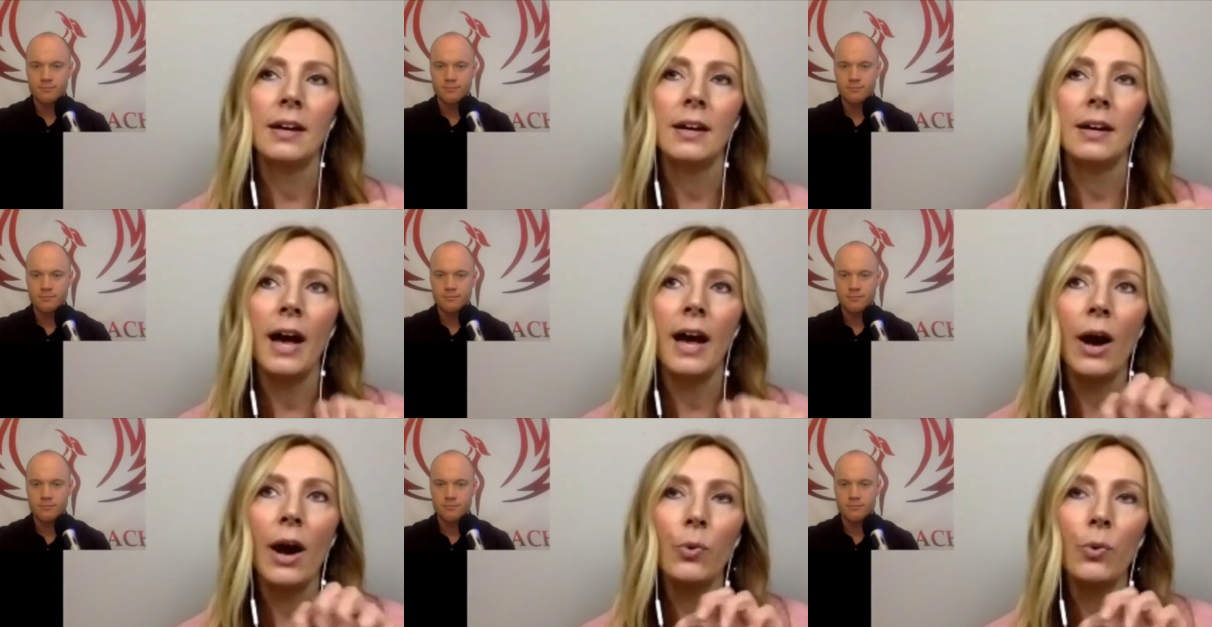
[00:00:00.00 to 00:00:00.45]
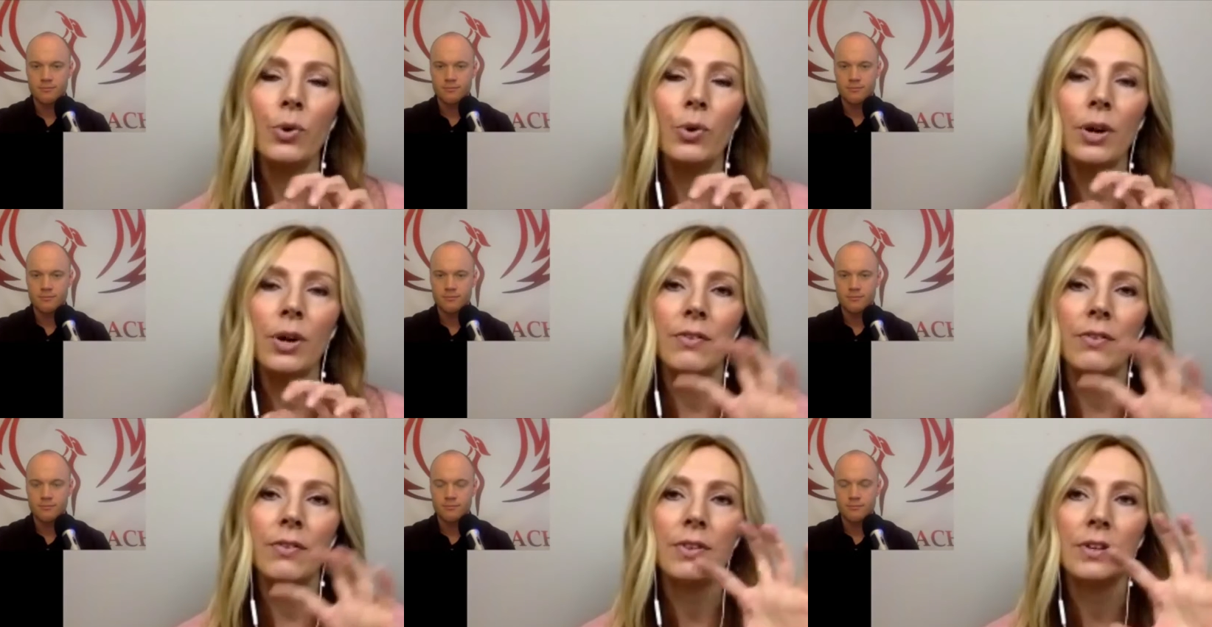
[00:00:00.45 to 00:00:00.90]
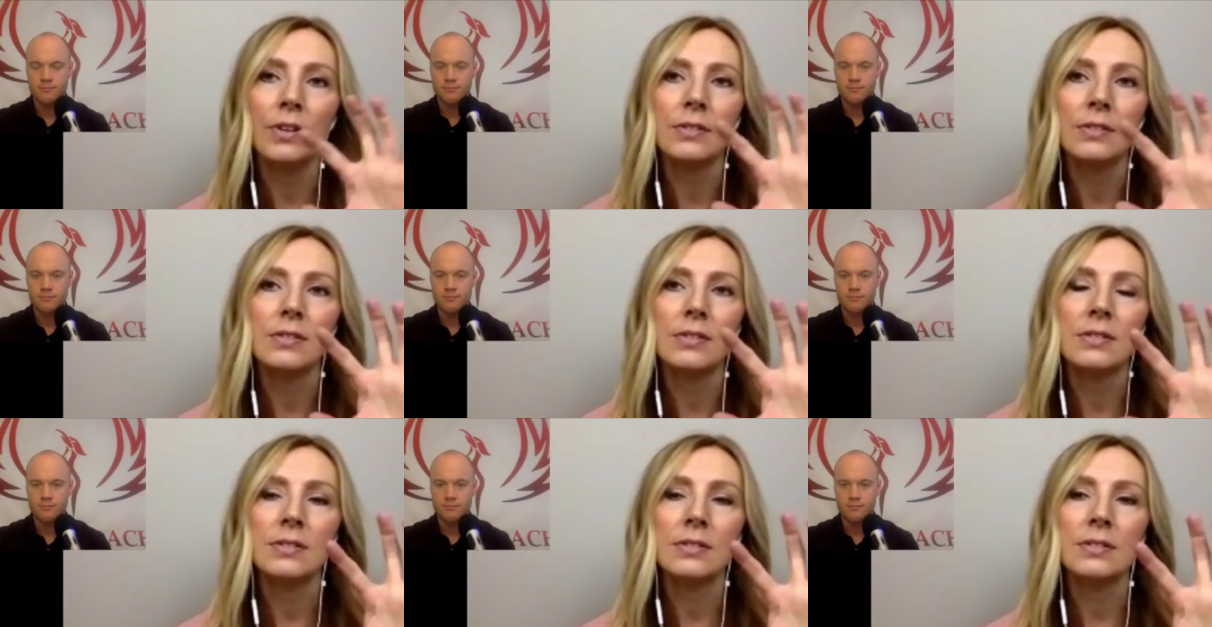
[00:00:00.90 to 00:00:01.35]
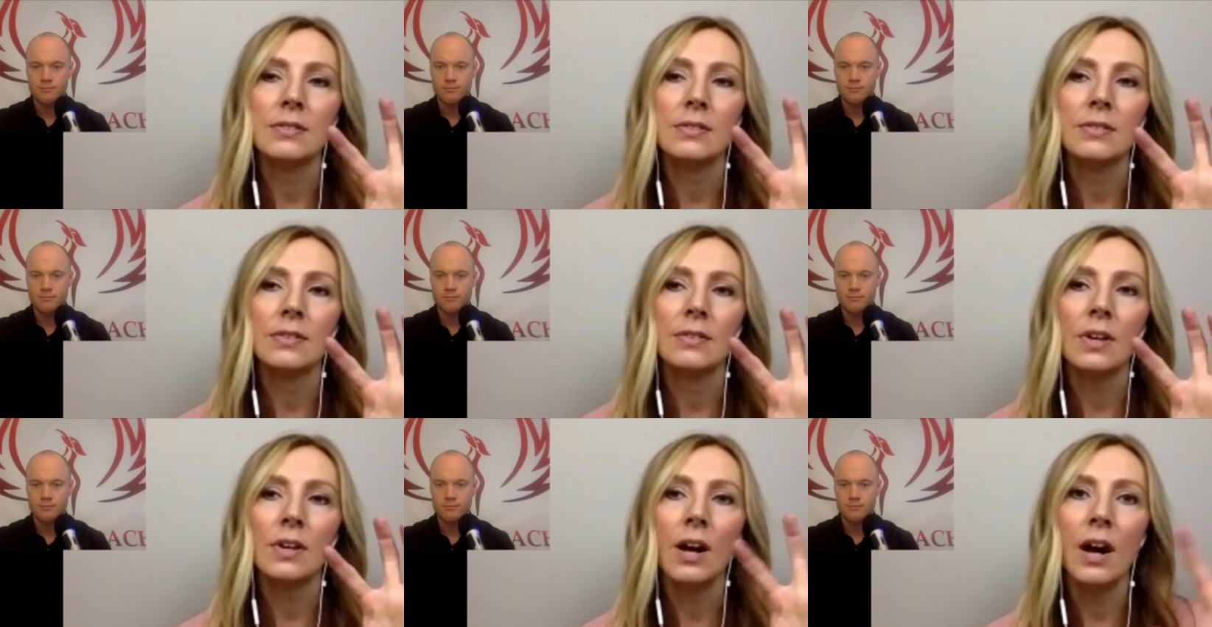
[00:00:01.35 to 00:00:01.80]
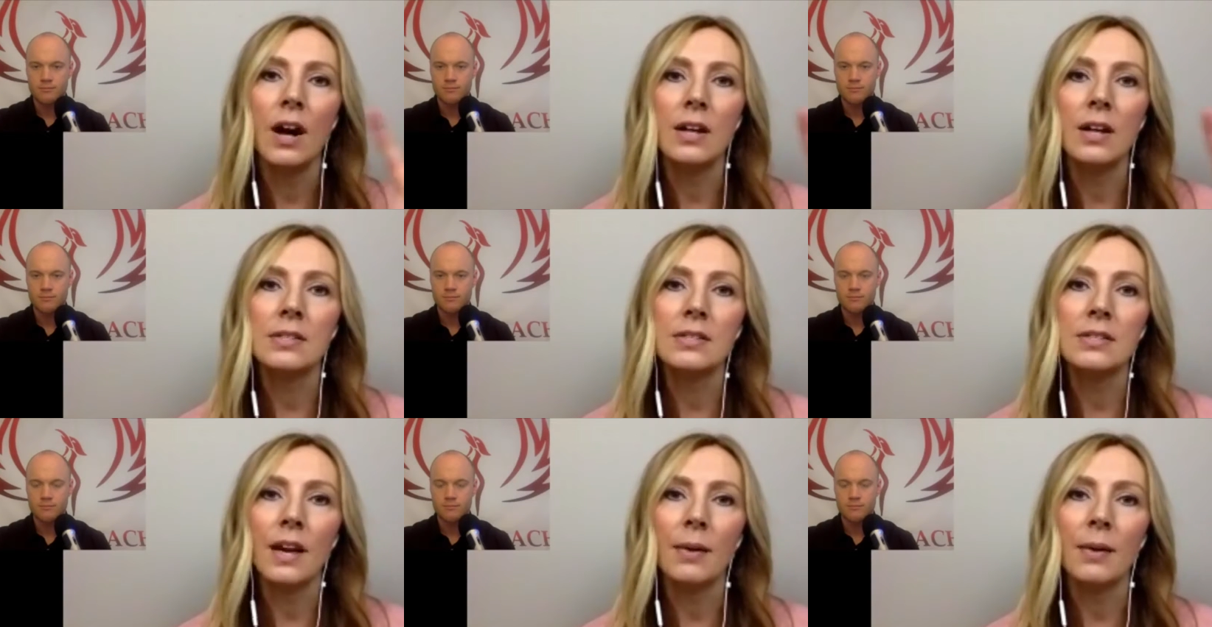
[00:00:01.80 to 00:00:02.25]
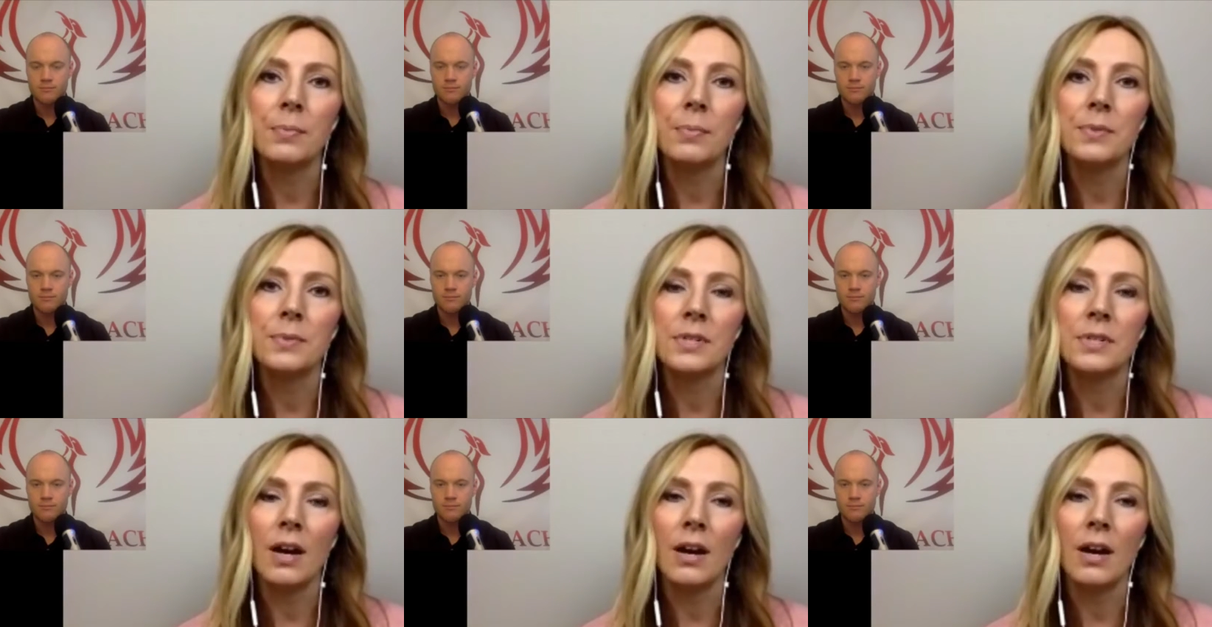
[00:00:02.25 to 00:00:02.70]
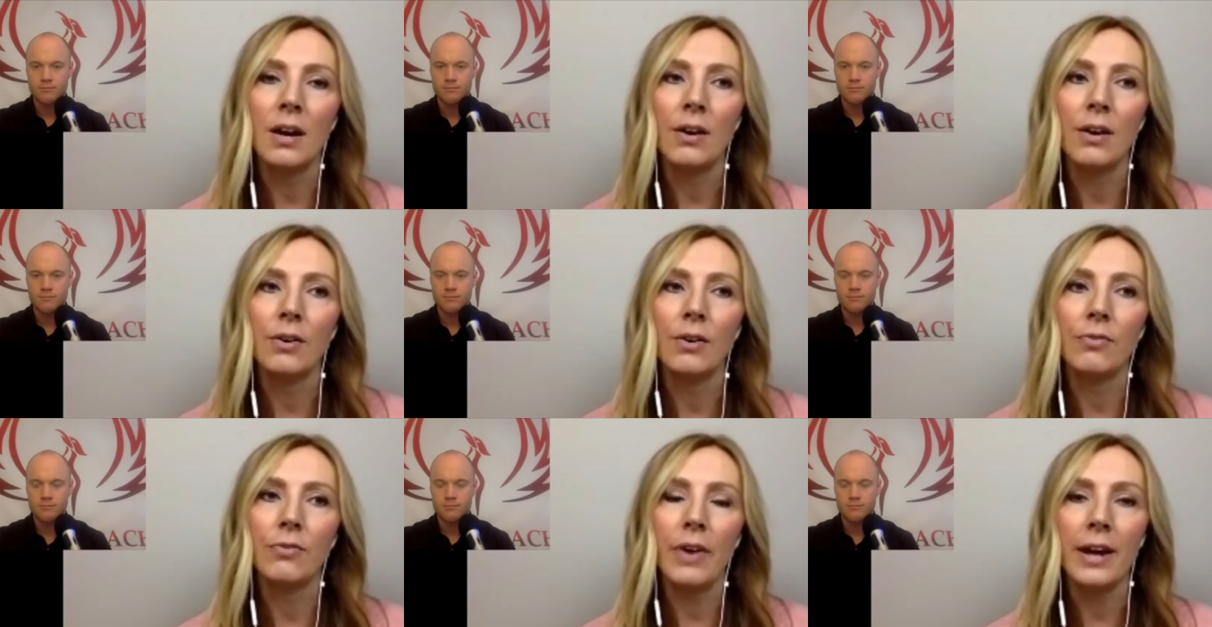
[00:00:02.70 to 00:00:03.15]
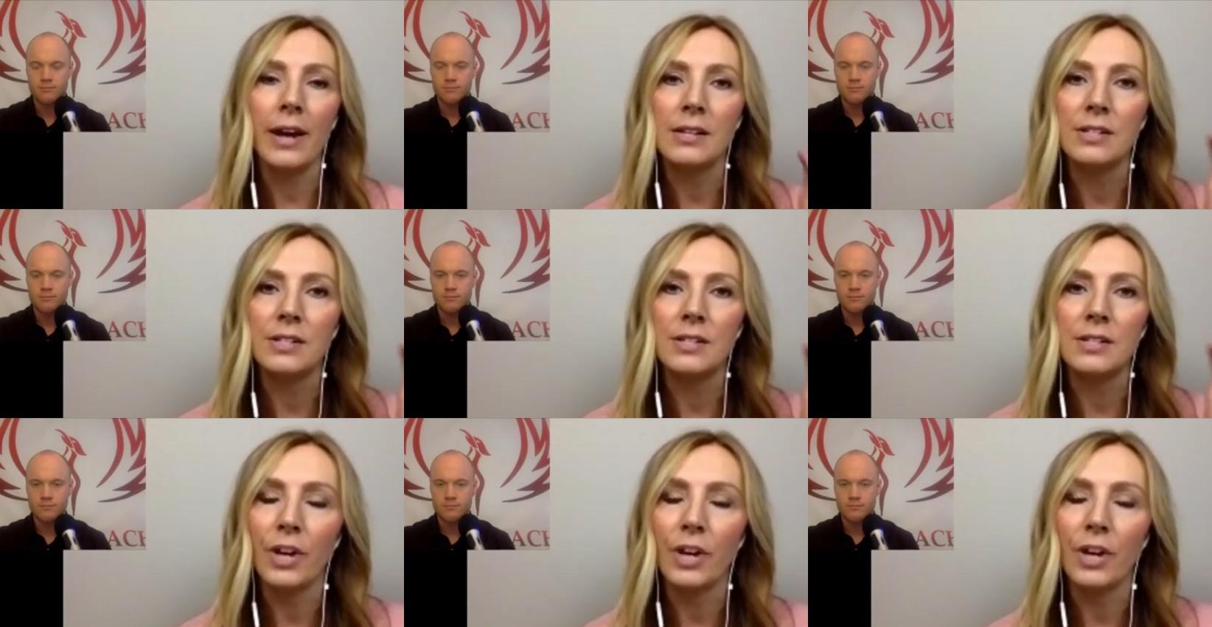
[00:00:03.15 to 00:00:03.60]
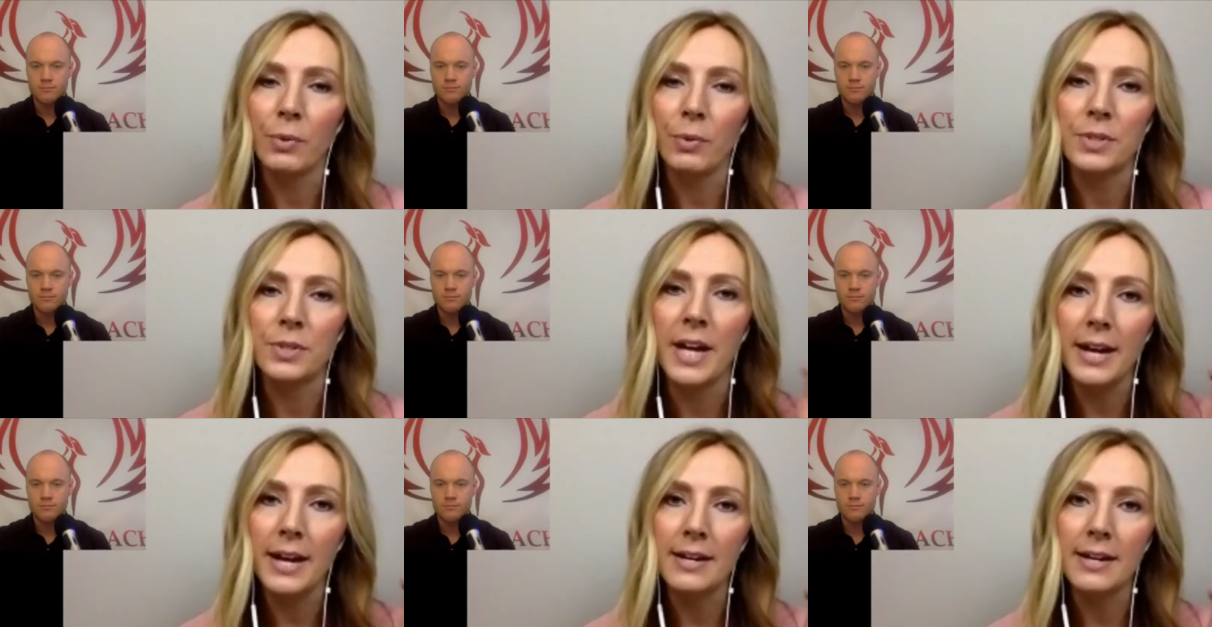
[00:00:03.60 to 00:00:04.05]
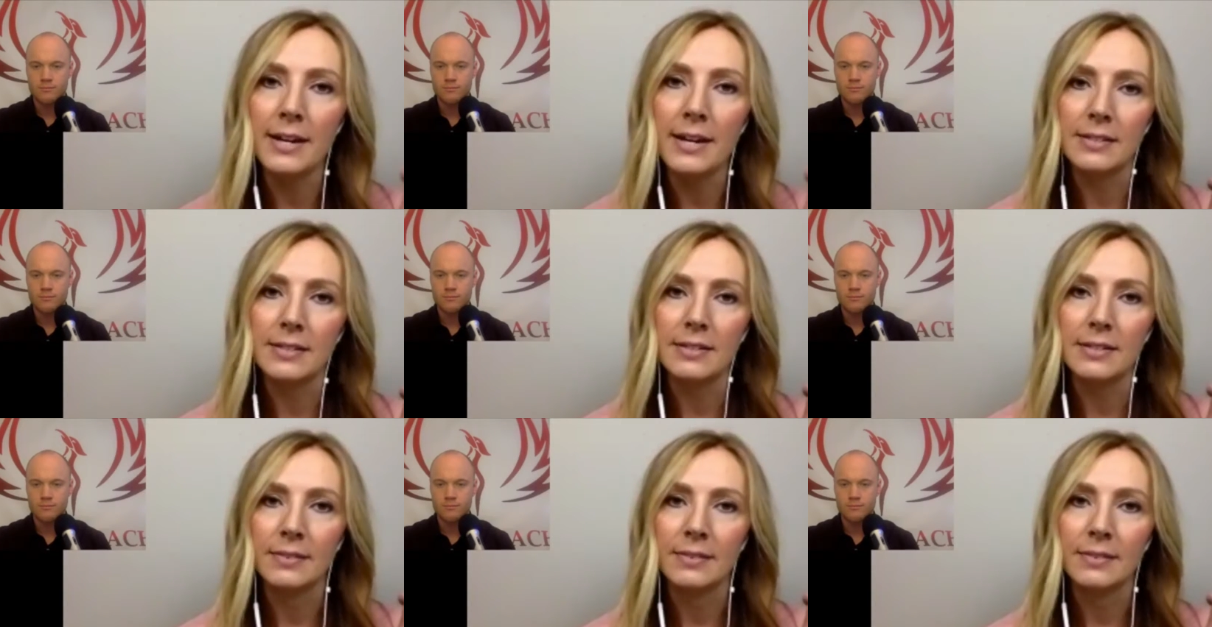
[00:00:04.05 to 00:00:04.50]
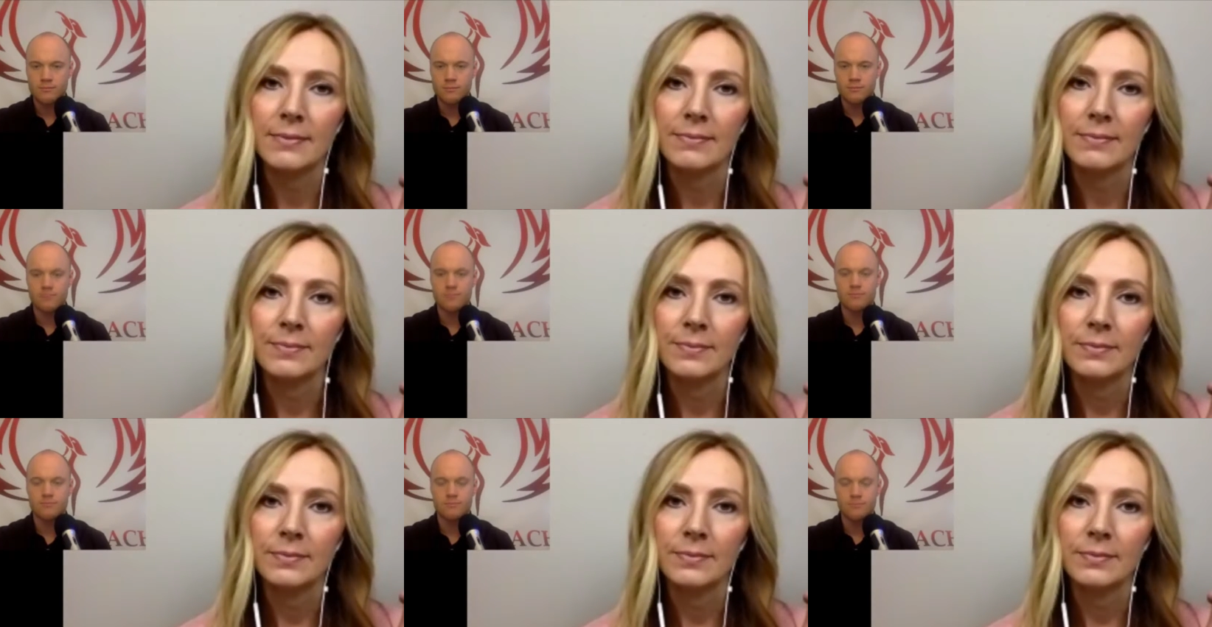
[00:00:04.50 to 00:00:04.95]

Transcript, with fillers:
Speaker 1: out of this concept of I need to follow a diet. Hmm.